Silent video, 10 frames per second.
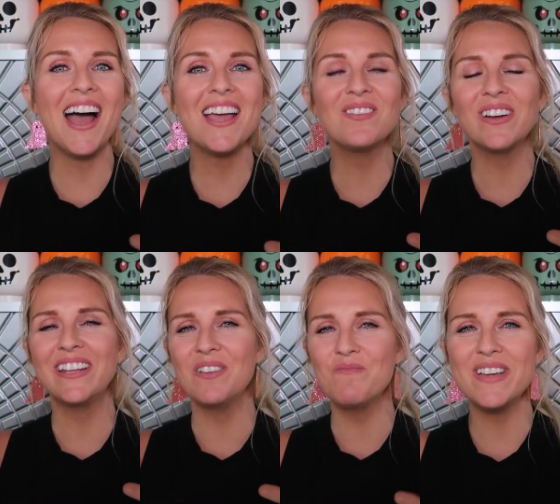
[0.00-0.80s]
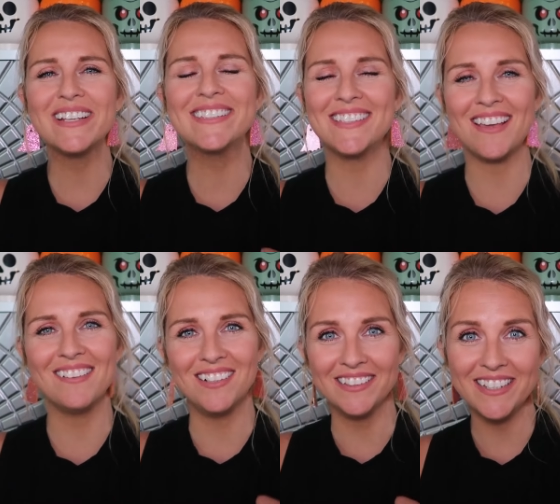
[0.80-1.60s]
I am running a big
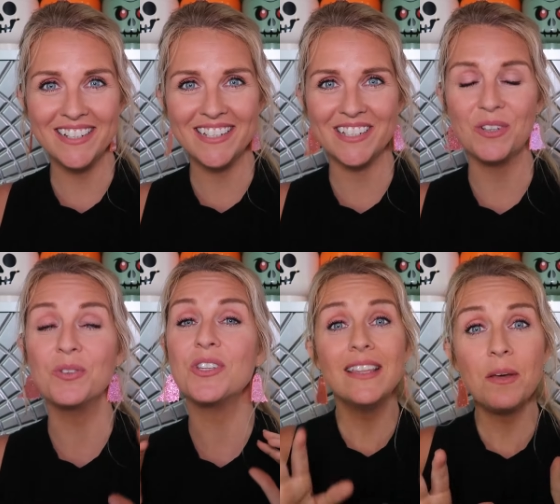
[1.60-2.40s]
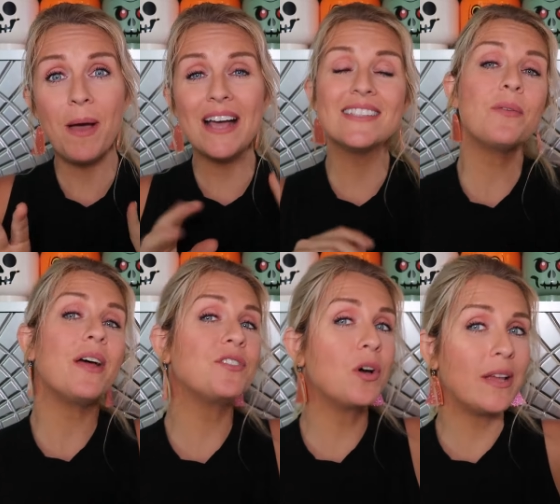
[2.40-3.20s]
sale on these shoes. In the past, I would
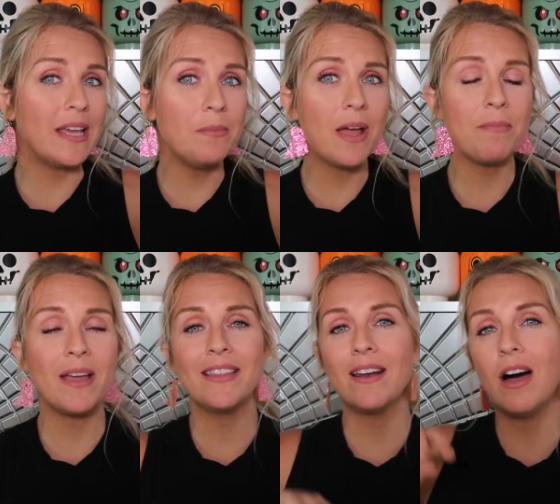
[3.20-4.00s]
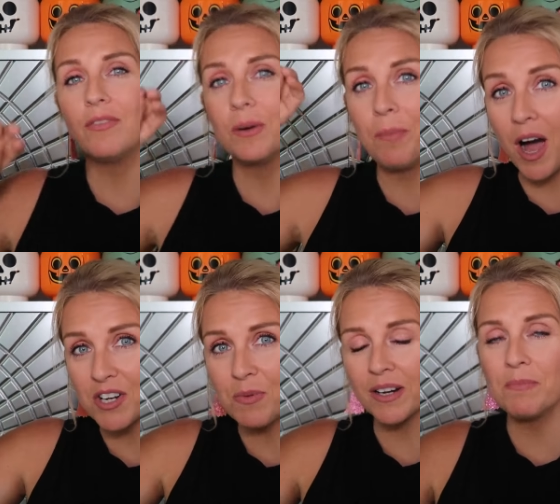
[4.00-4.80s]
have to go to eBay and make that offer,
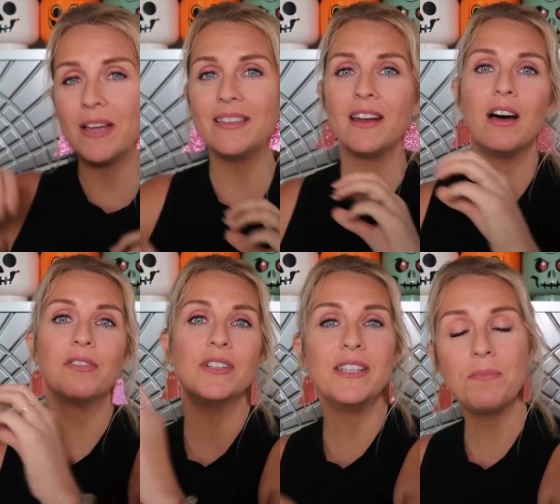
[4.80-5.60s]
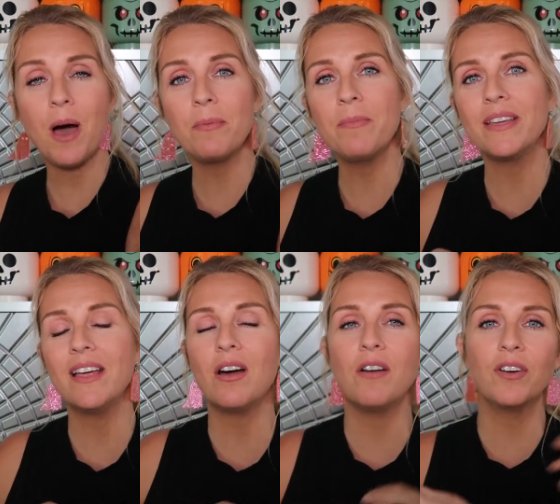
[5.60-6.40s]
Poshmark and make that offer, Depop and make
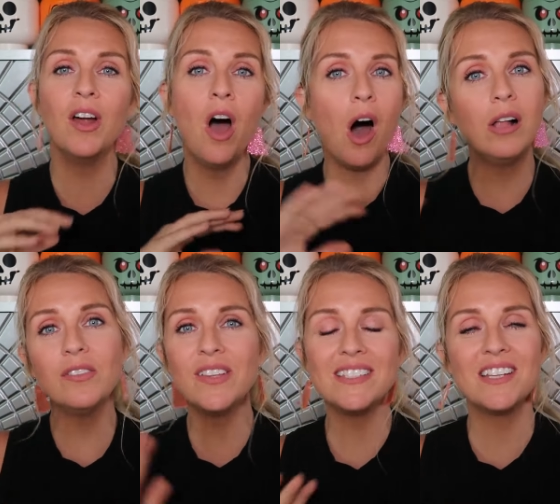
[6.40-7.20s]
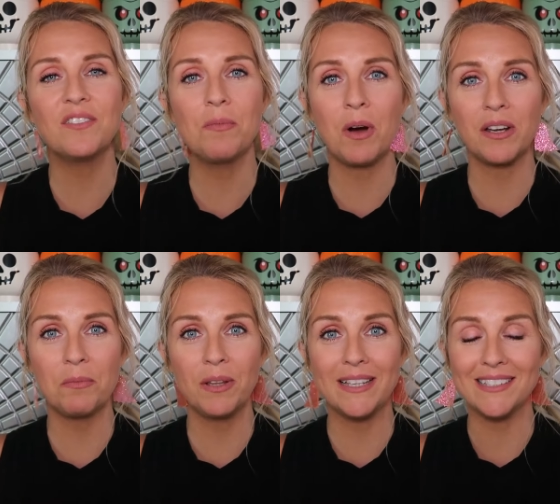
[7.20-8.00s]
that offer, all of these different
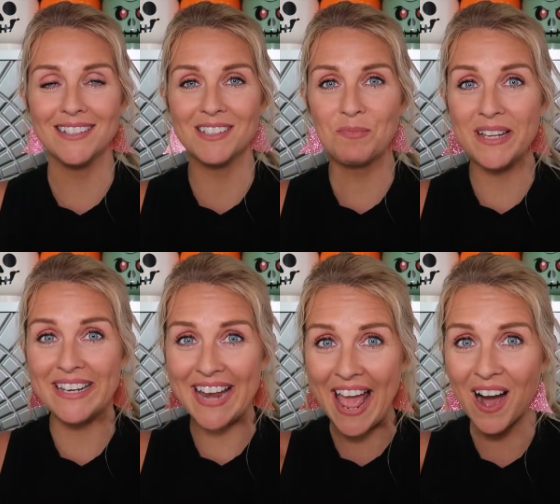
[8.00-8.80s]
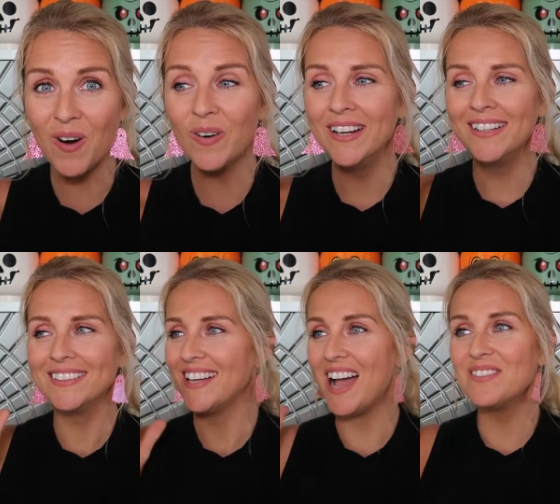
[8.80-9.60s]
marketplaces. But now
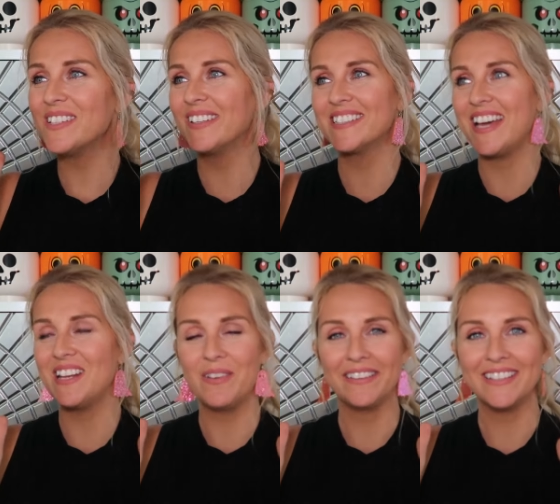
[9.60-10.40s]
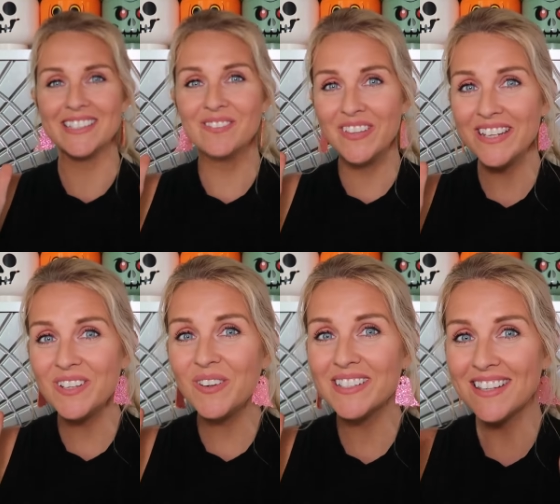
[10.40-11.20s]
I'm so excited about this.
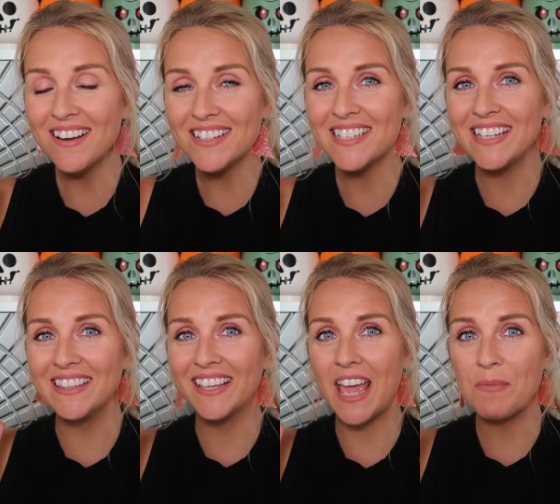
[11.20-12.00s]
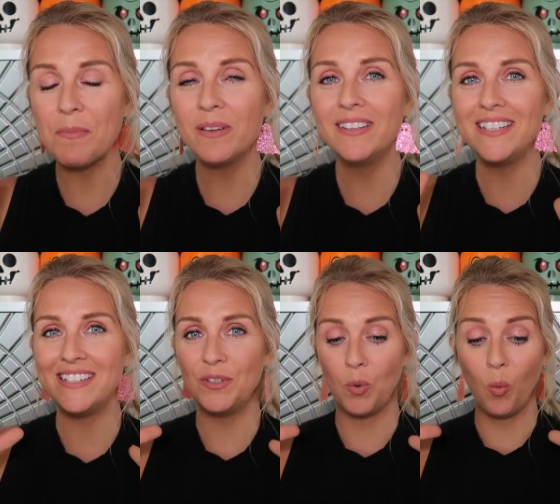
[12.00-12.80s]
Vendoo is launching the capability
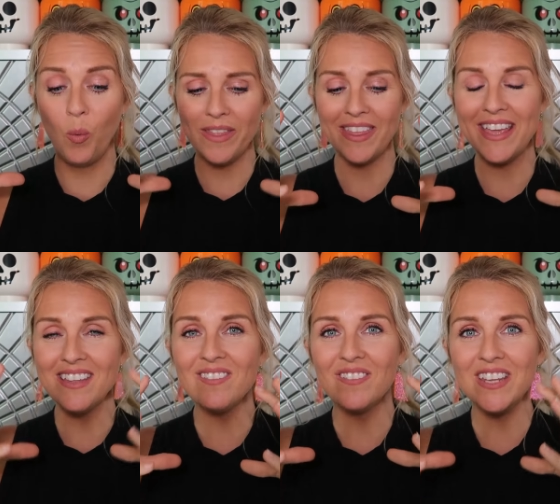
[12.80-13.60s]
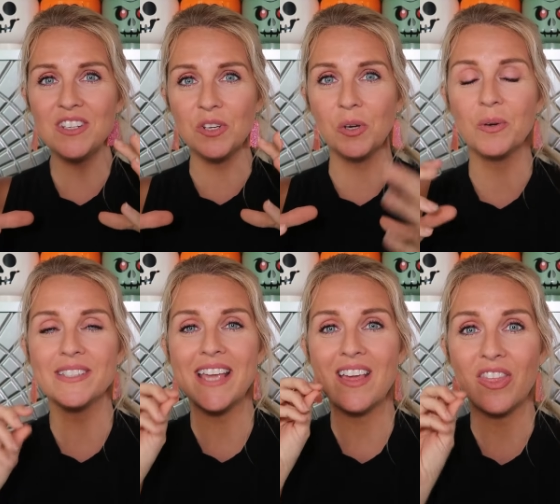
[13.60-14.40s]
to, within Vendoo,
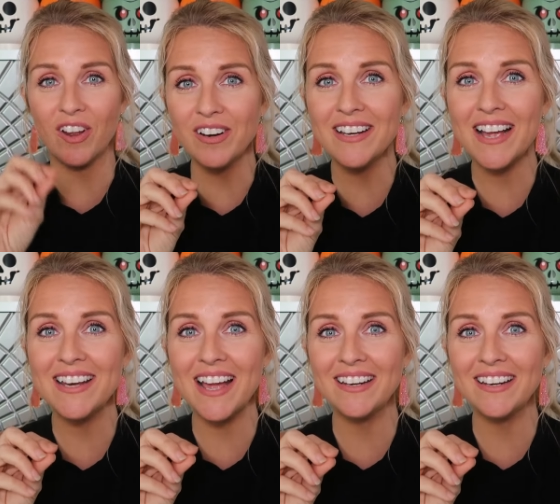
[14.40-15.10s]
say thirty-nine